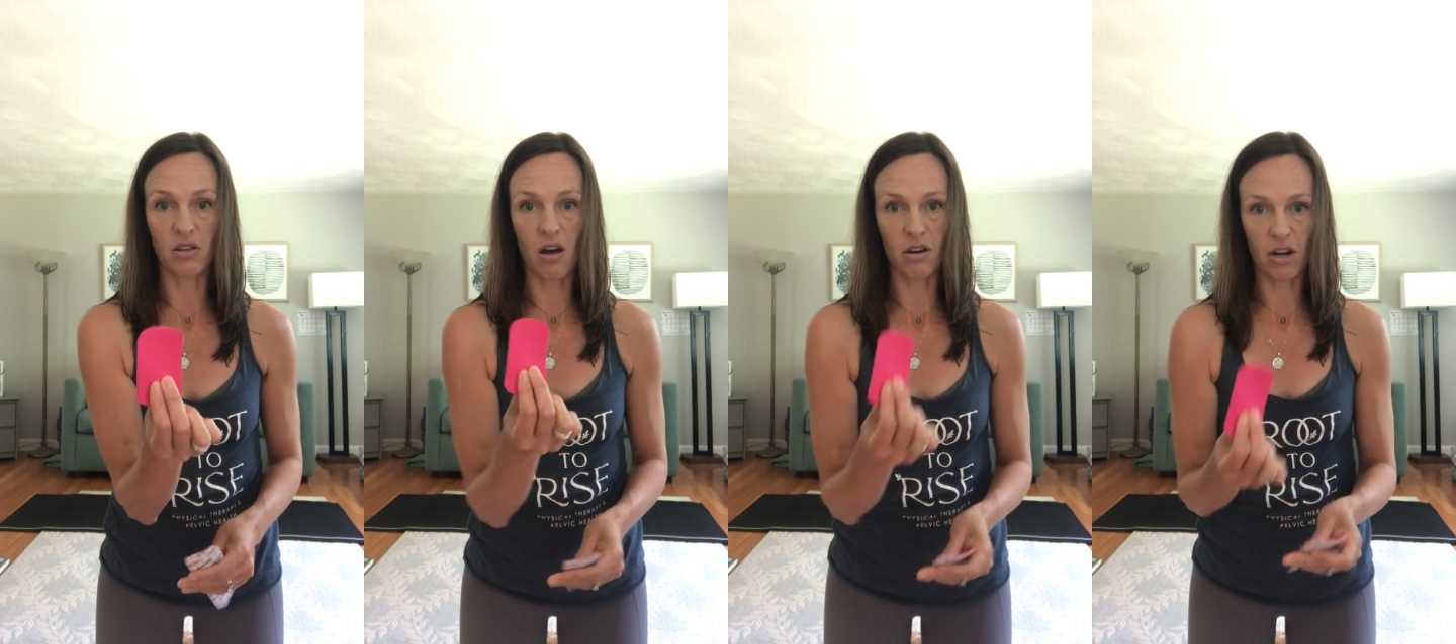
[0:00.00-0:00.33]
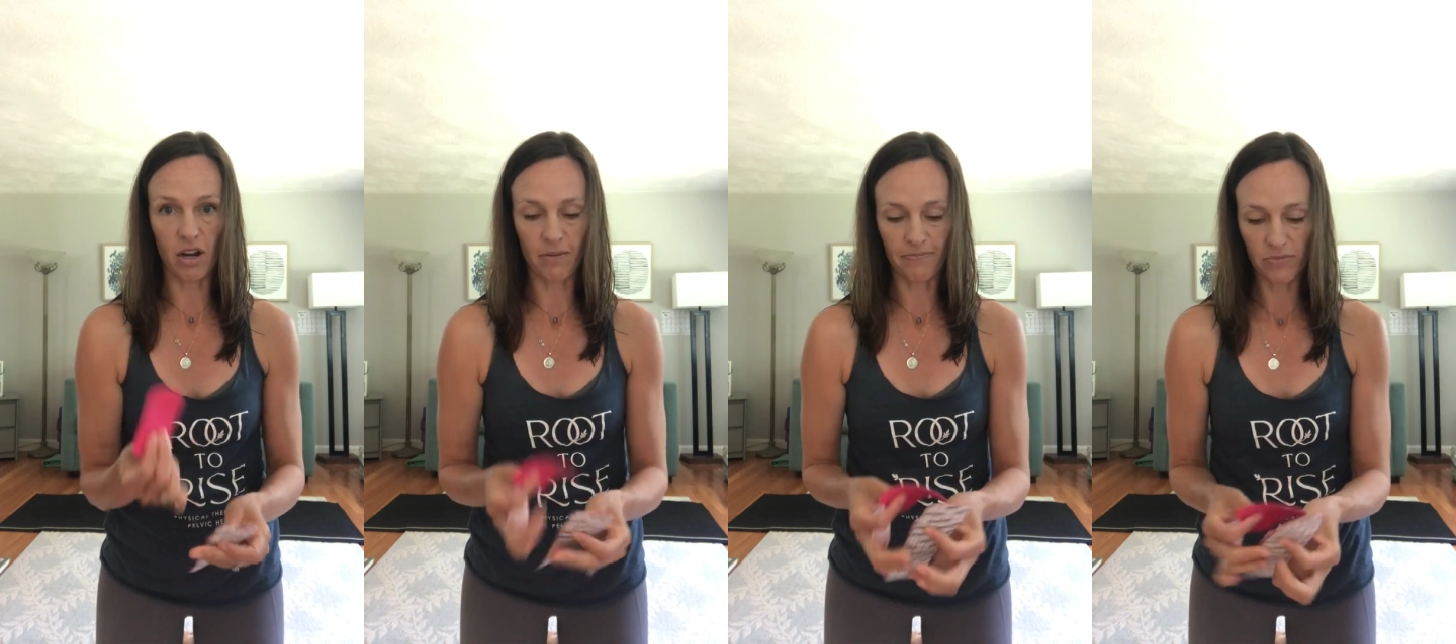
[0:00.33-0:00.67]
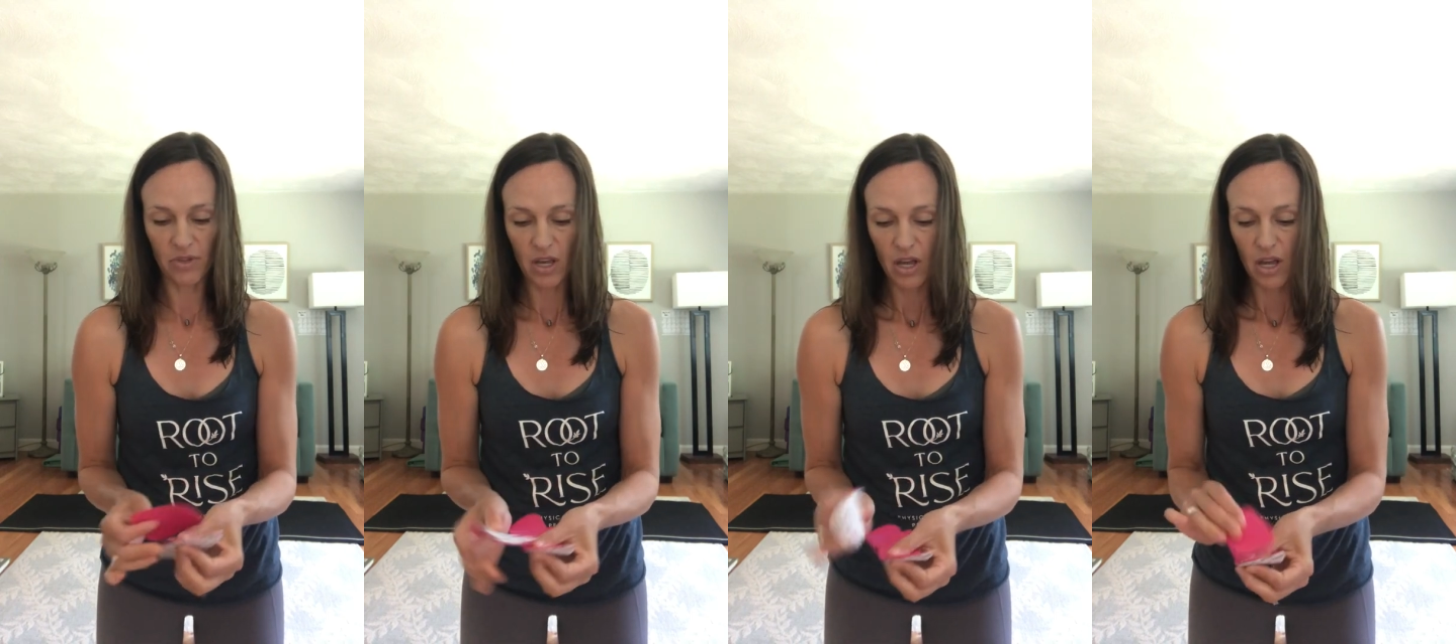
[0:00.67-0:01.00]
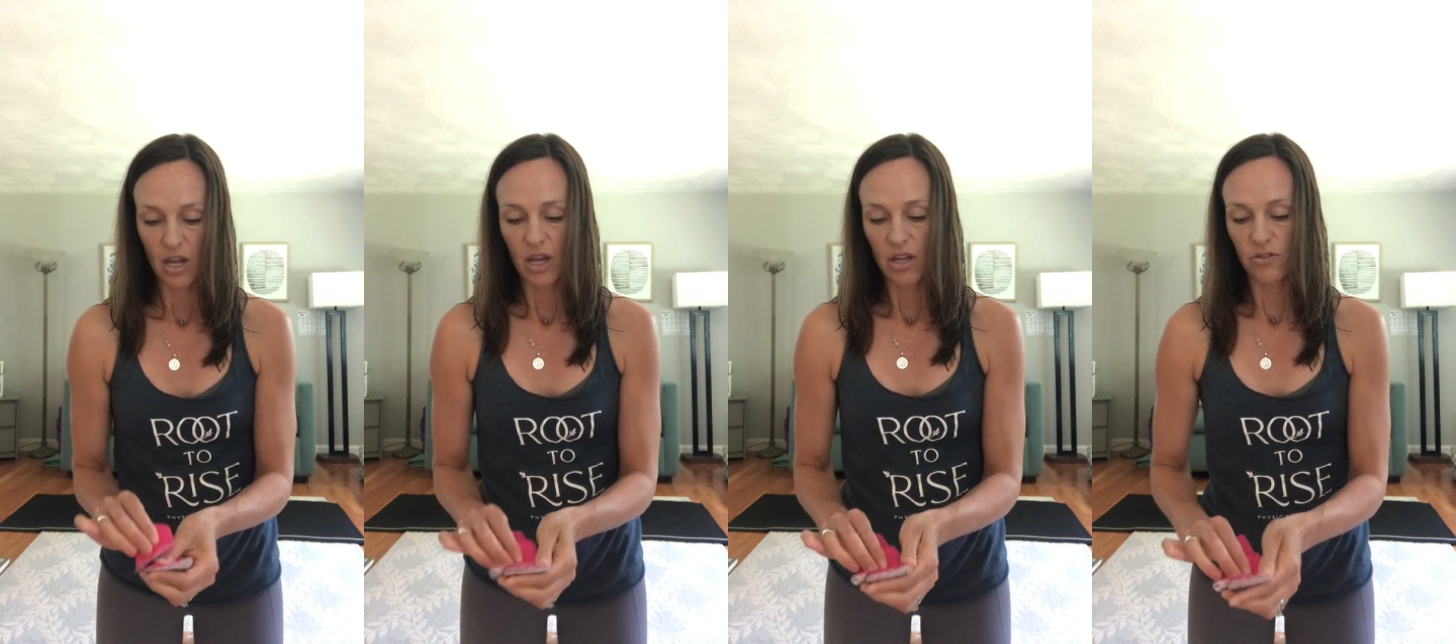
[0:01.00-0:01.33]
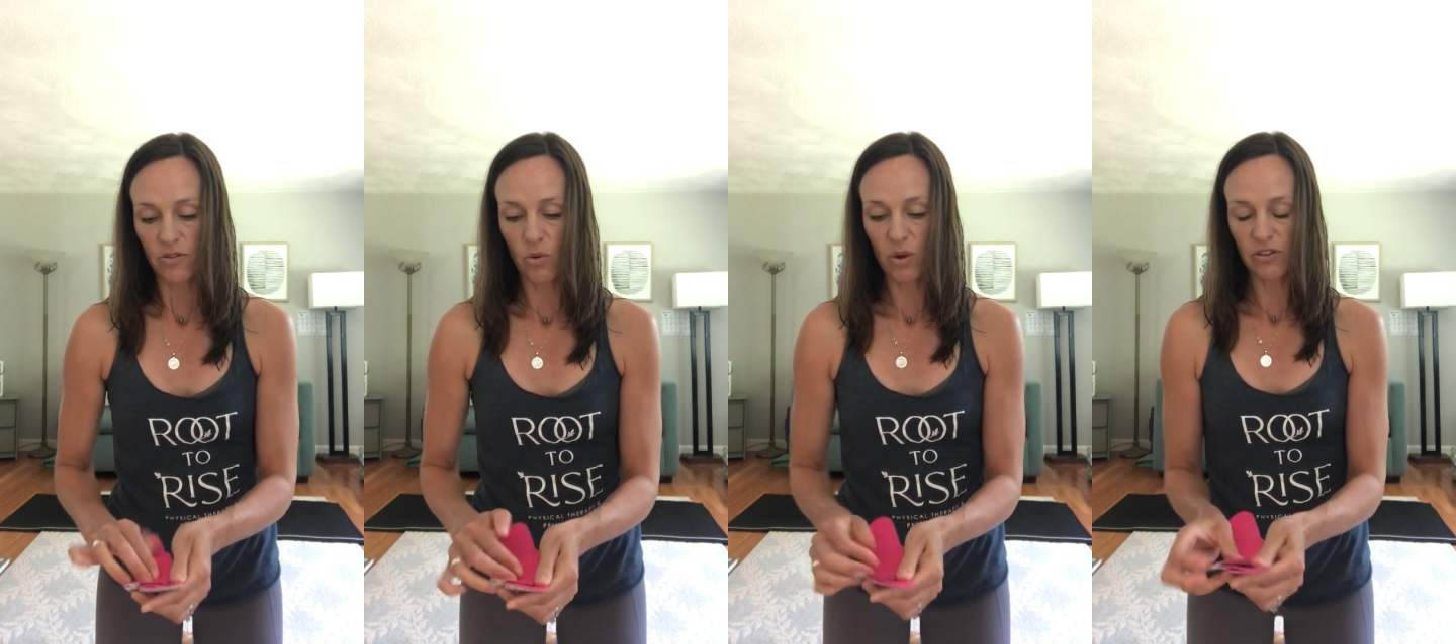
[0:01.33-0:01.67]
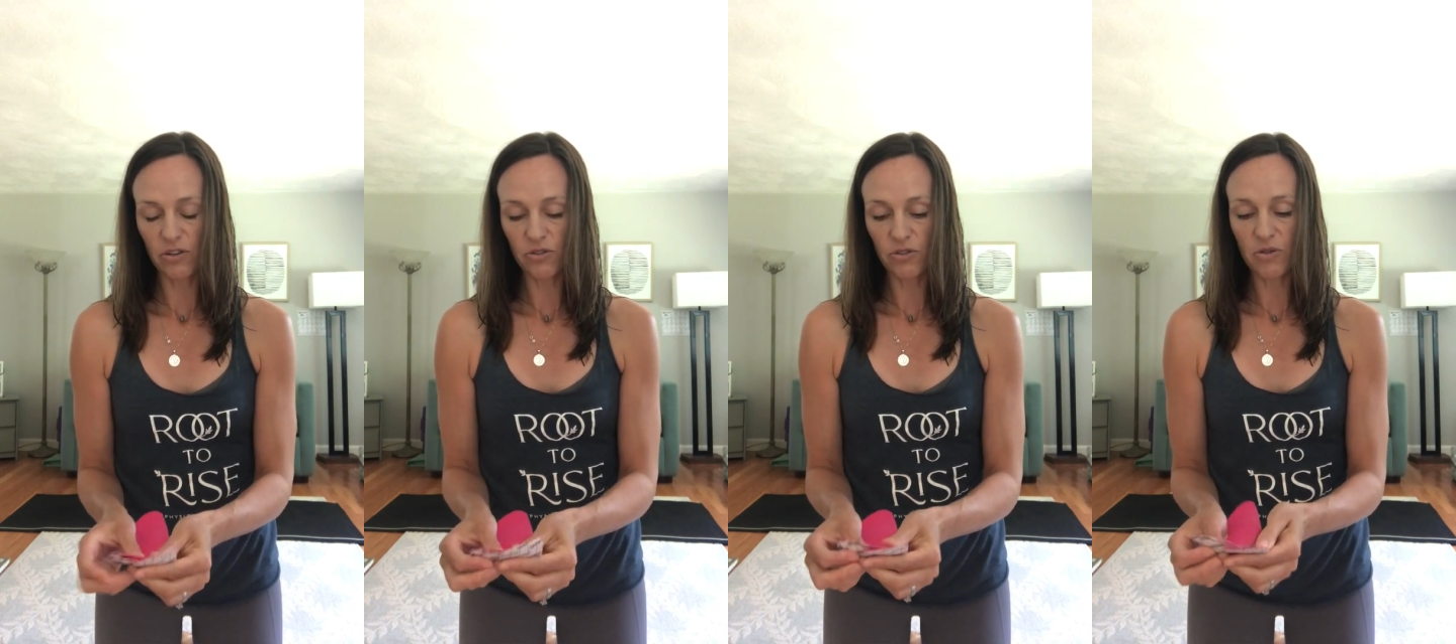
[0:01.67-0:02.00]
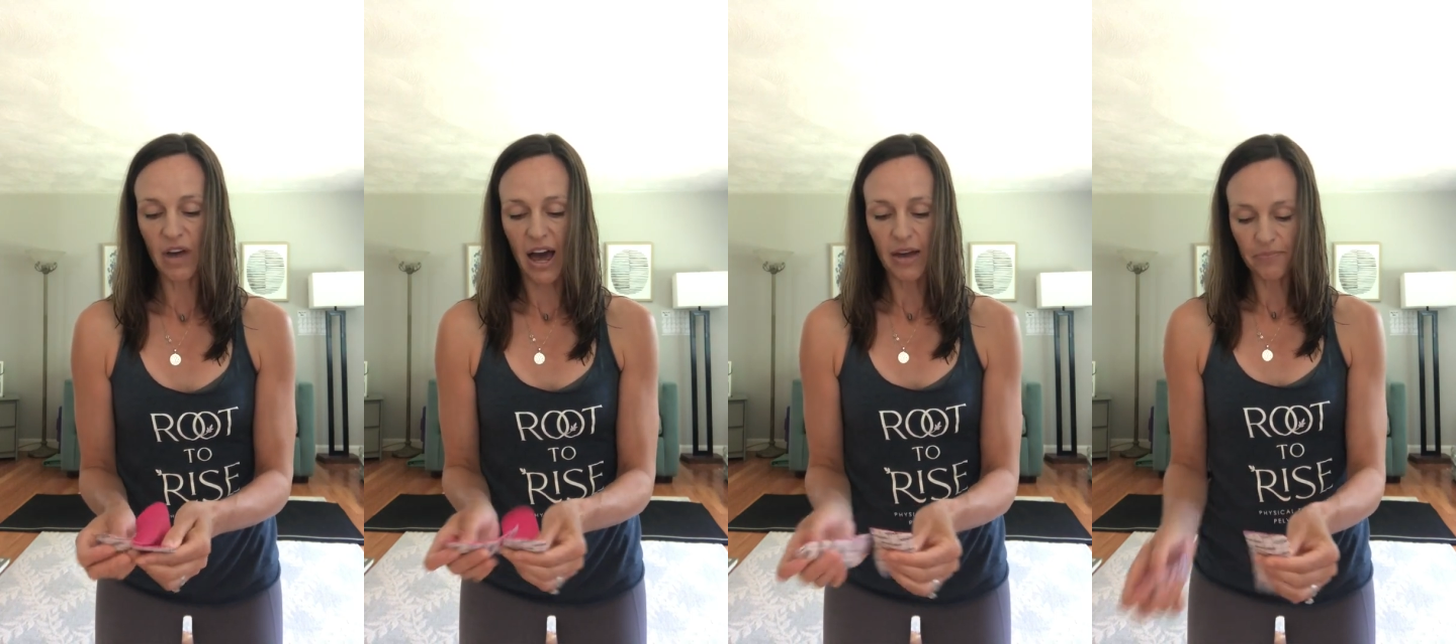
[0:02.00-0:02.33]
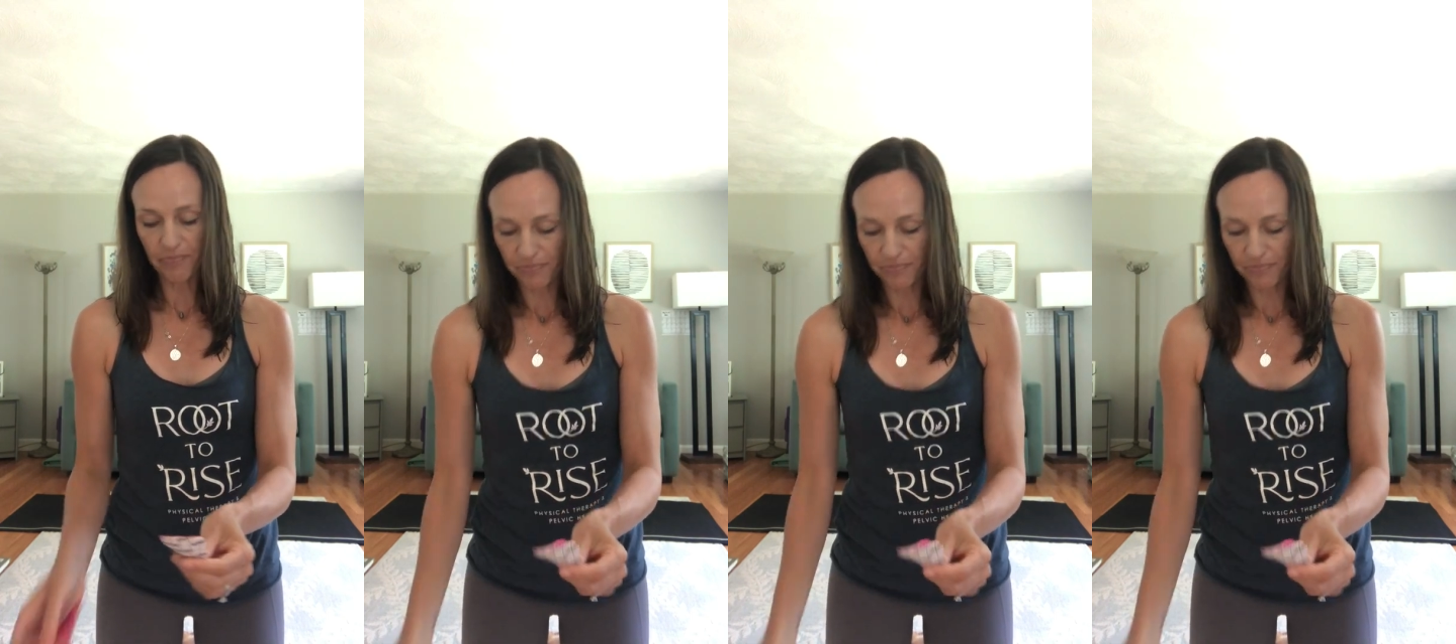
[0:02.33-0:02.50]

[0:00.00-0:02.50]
longer. So once you do that,